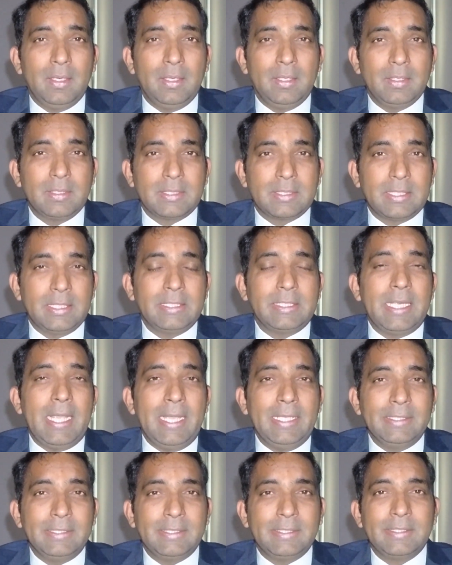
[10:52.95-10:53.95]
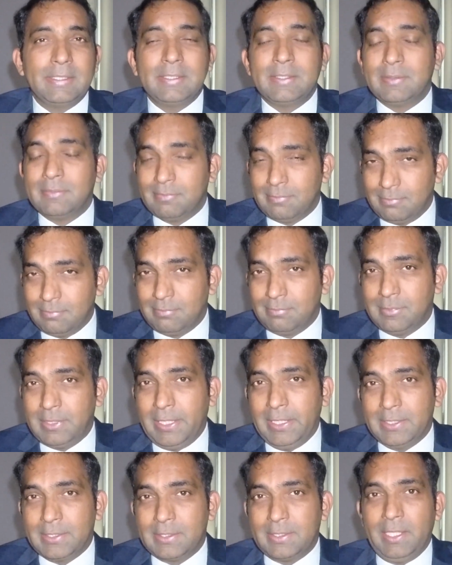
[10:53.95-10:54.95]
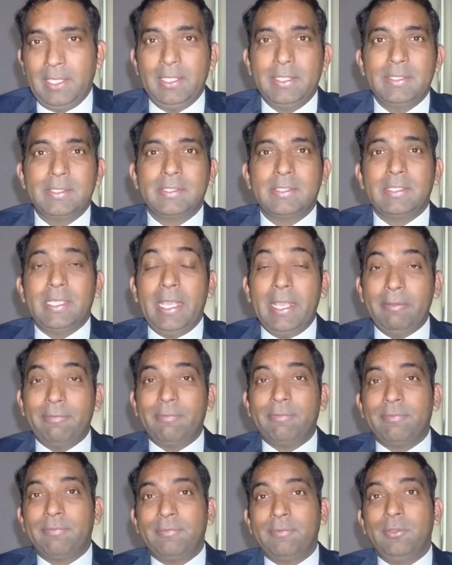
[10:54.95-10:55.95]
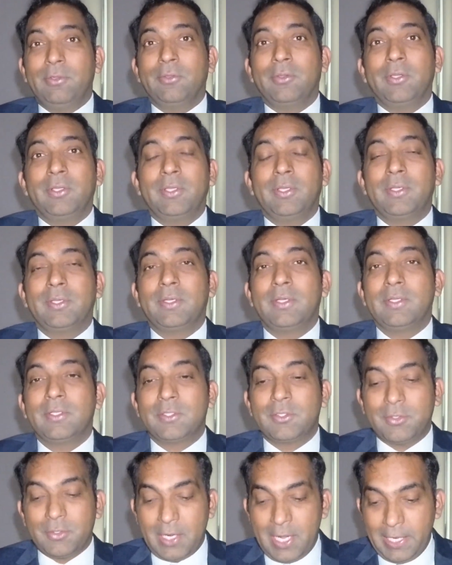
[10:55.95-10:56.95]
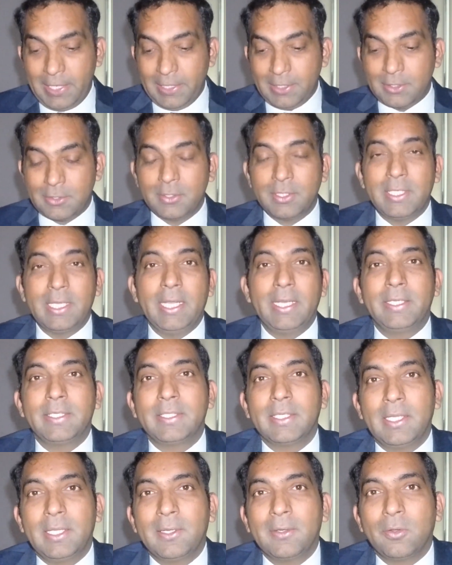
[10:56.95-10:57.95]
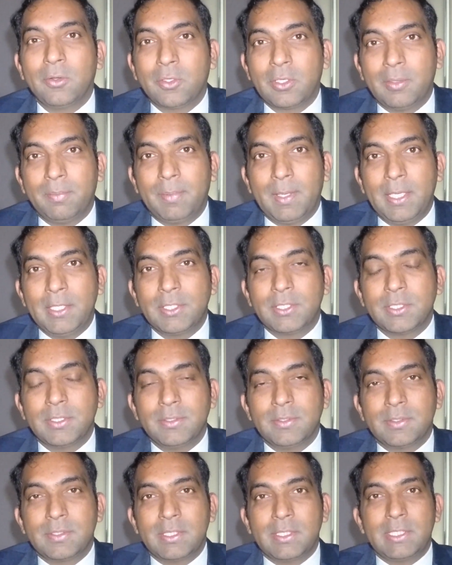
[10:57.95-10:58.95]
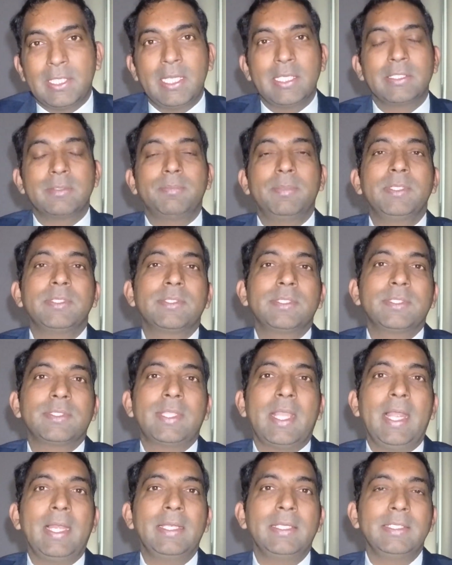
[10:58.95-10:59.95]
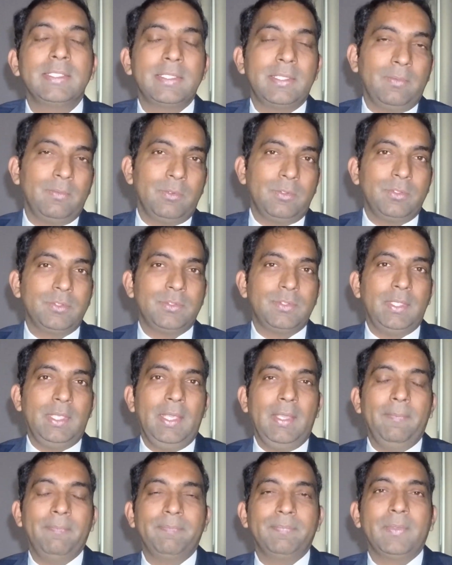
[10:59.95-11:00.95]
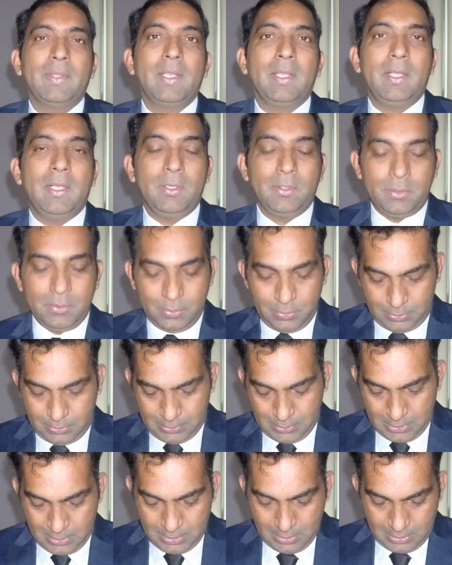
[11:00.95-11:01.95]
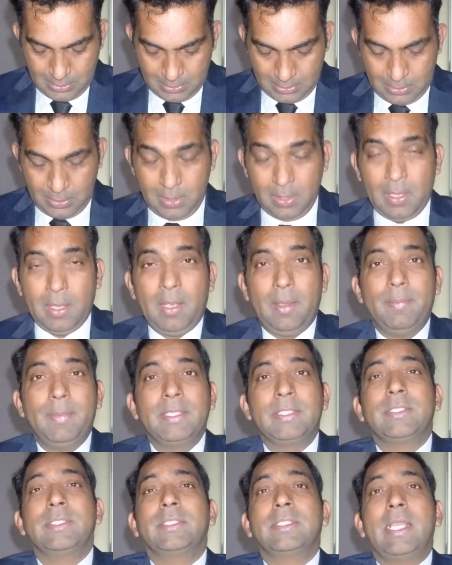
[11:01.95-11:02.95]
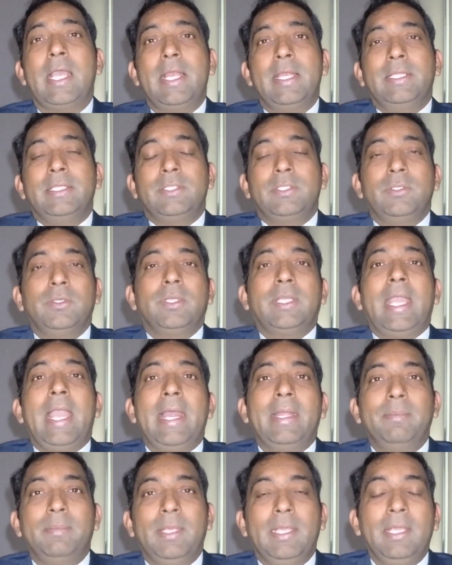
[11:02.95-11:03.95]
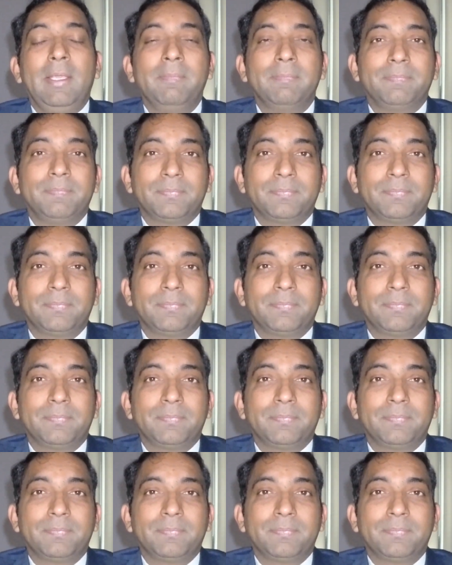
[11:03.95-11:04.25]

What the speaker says: such as these things. If you're trying to get an occupation such as business analyst, they want to see how good a business analyst you can be